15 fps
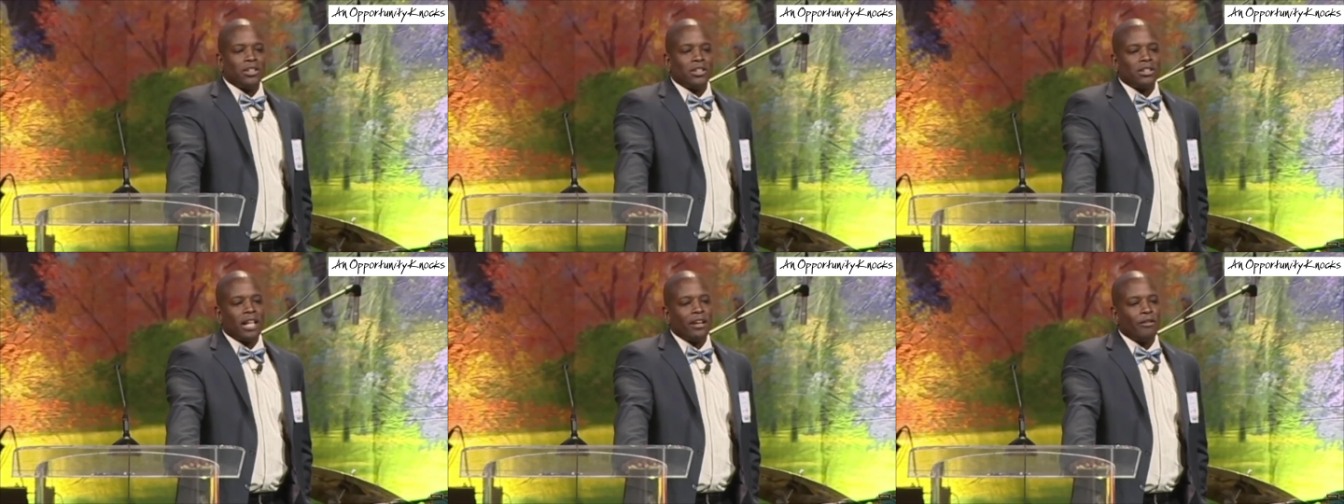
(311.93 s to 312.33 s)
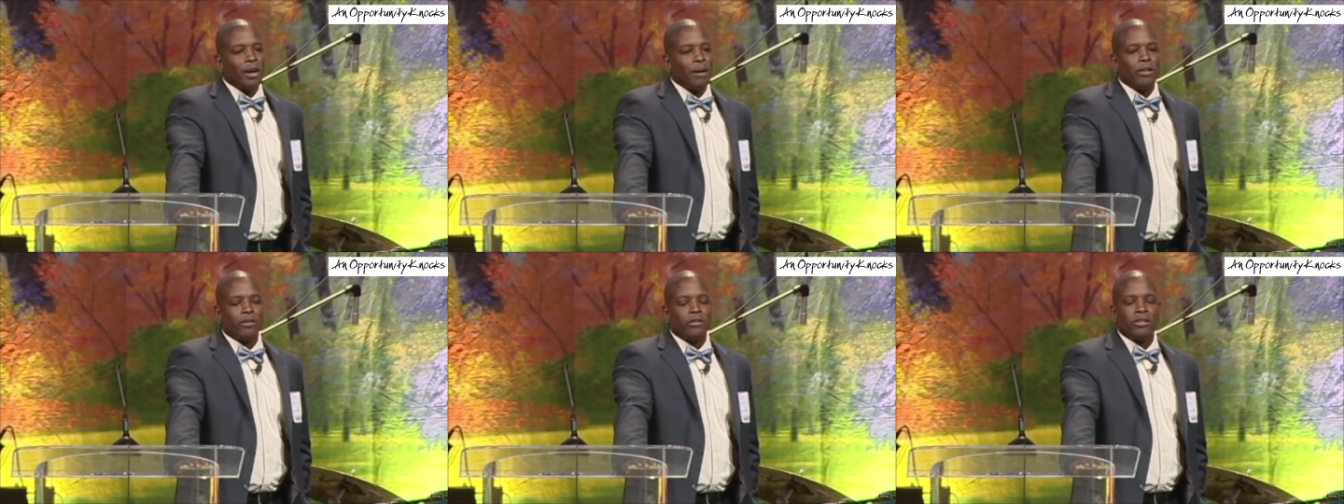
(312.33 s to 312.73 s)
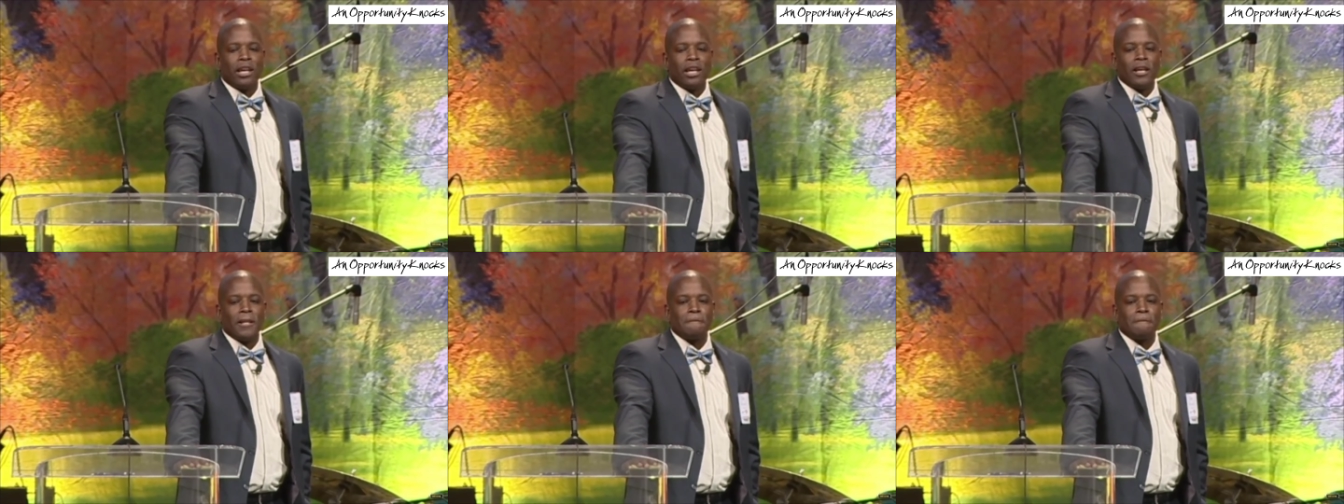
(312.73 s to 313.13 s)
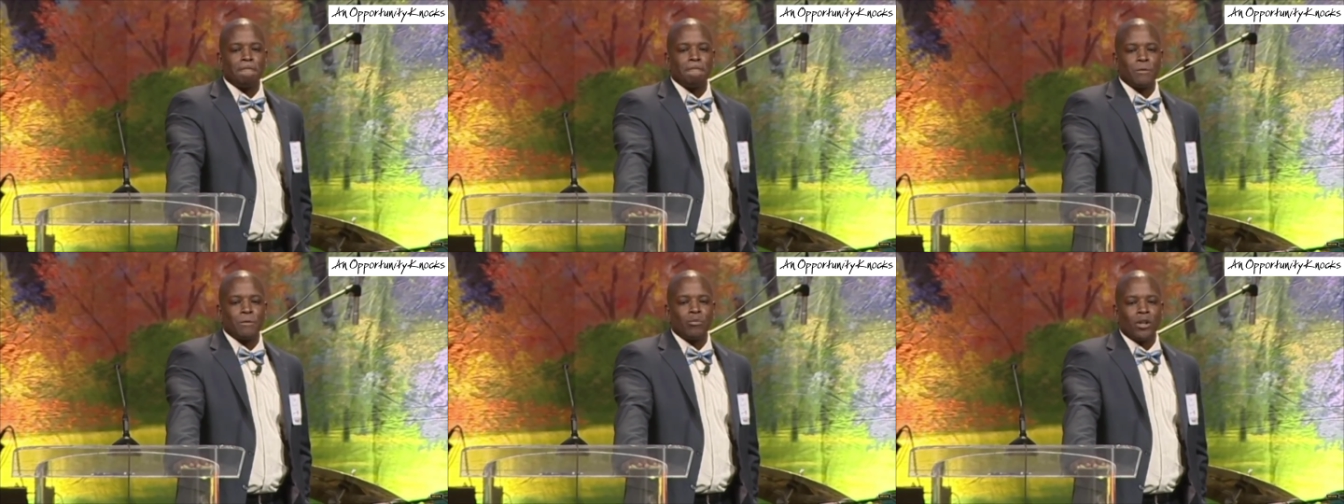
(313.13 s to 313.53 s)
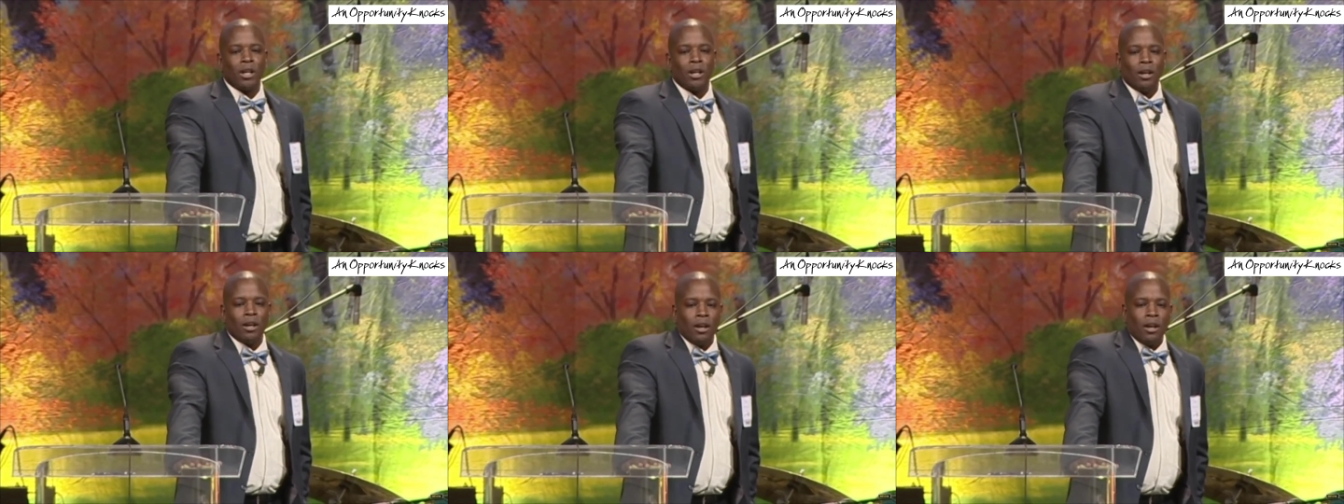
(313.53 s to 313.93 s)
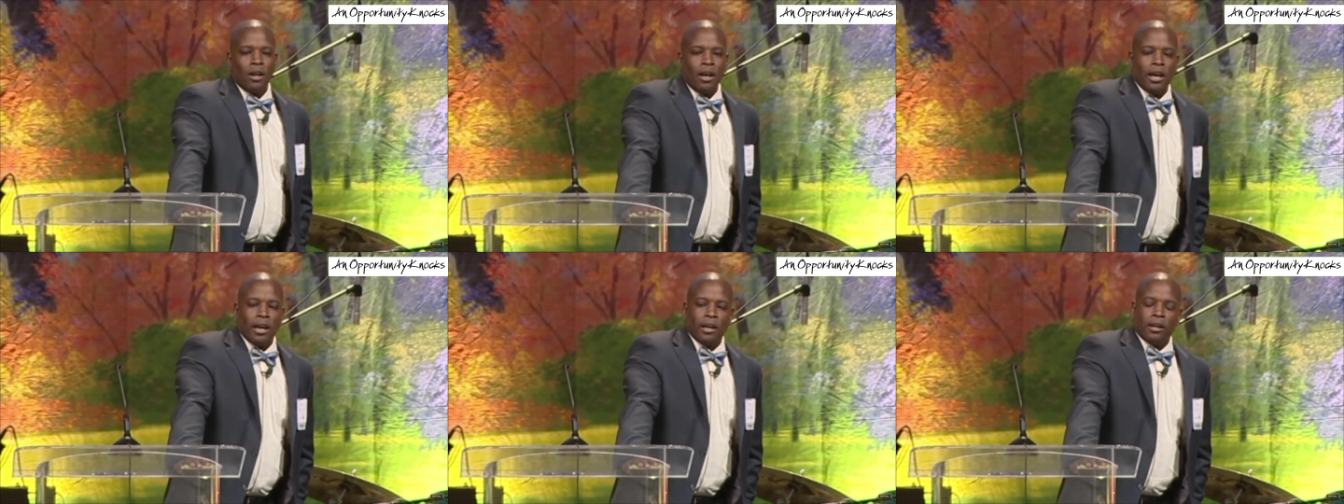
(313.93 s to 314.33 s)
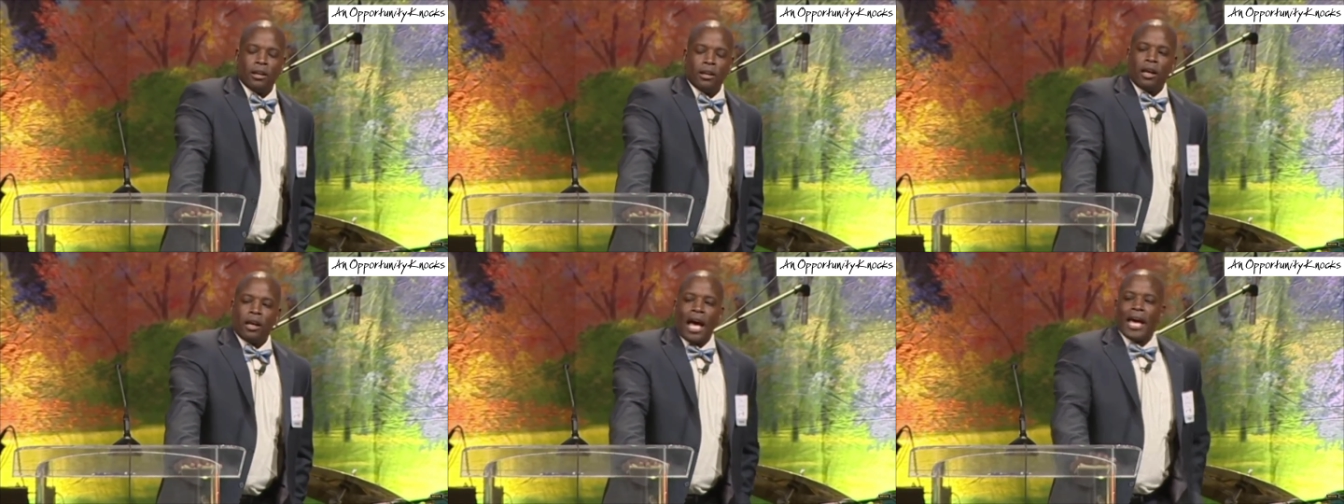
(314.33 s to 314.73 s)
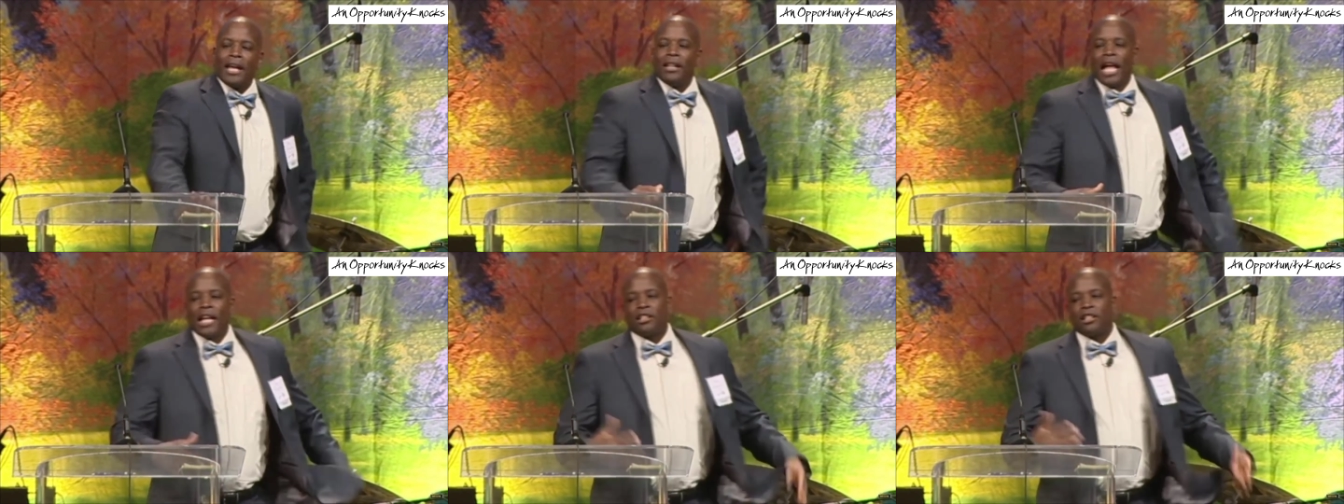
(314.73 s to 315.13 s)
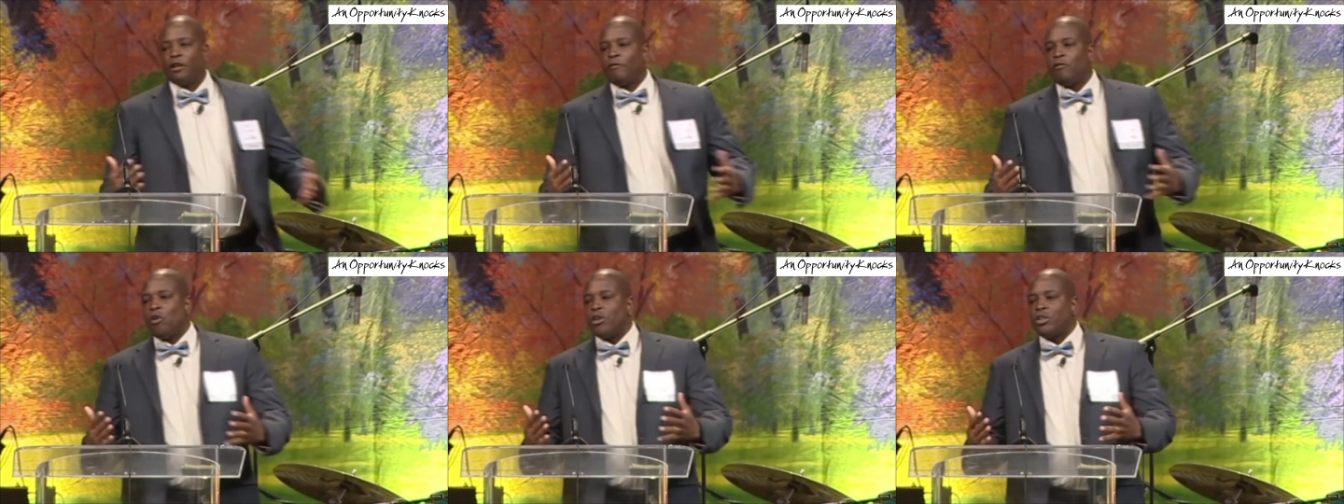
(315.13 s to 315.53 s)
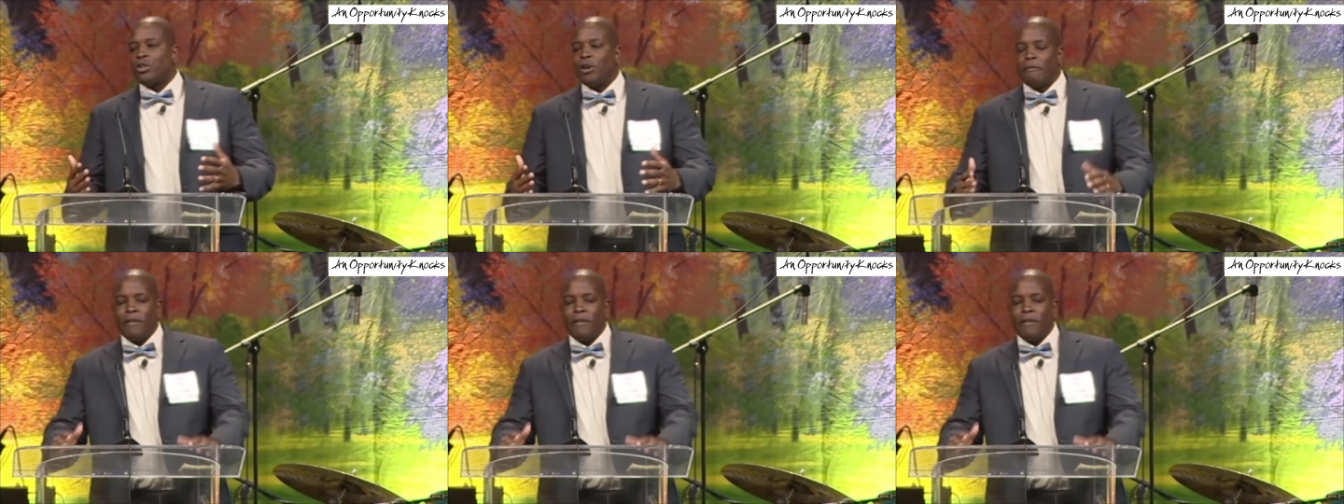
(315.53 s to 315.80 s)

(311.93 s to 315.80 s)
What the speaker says: just like grandmother said. And I had a lot to look forward to.